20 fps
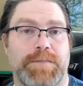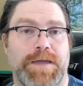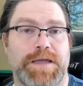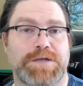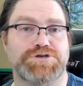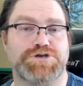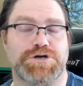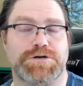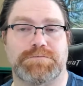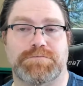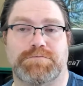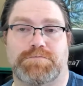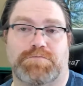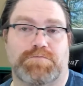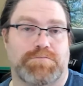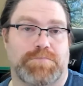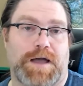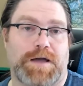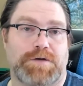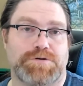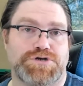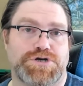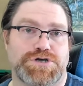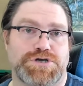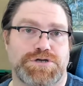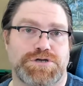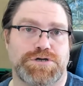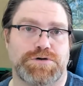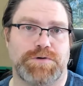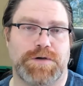major? How should
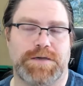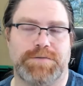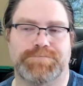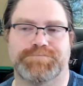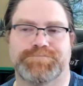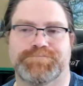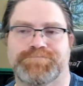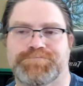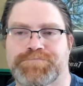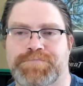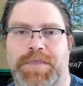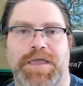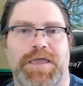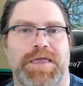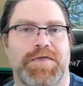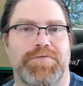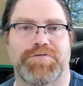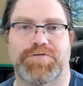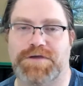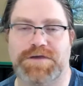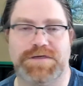you do it? There